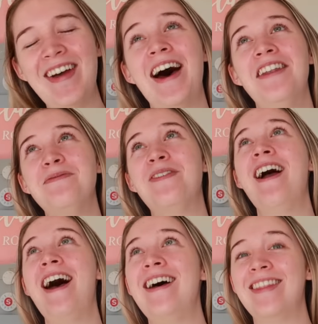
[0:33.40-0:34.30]
I'm out of
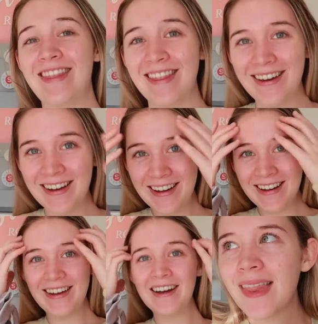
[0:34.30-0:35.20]
breath.
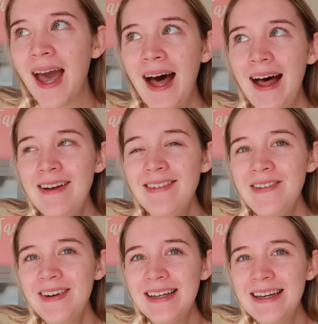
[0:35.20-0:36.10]
Hi
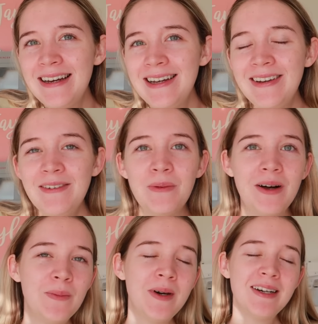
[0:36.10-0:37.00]
everyone,
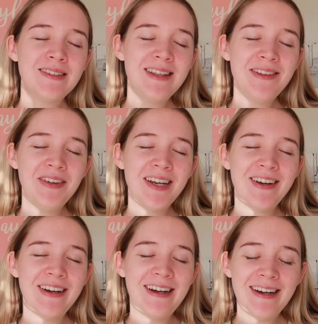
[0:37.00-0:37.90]
welcome back to another
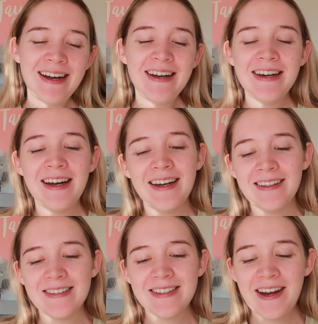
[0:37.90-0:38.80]
video.
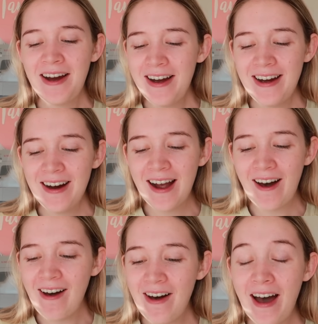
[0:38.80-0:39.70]
So
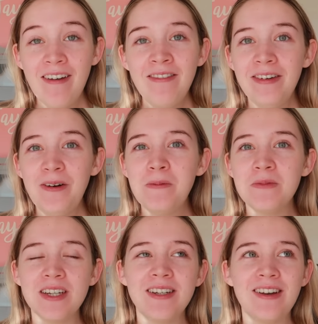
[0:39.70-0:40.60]
I haven't
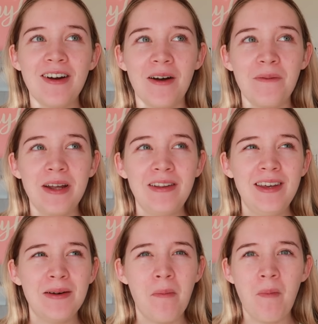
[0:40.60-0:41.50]
filmed in
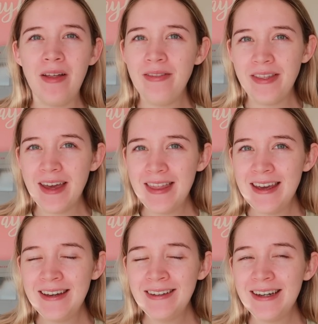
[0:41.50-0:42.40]
nearly a month. I
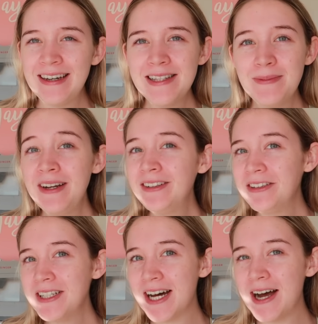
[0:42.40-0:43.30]
think it's been a
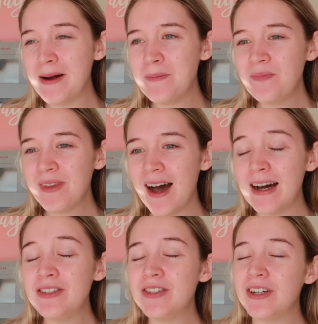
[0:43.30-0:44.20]
long time.
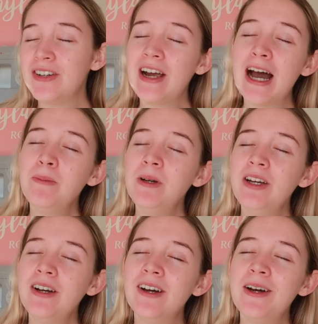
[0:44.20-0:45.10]
I don't know how I'm
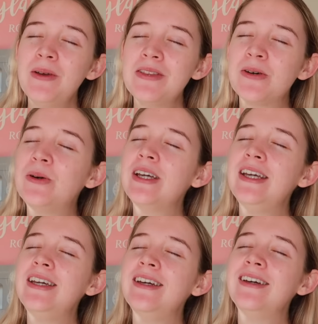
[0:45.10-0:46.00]
gonna go with
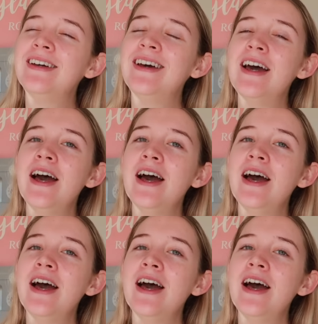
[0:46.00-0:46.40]
talking.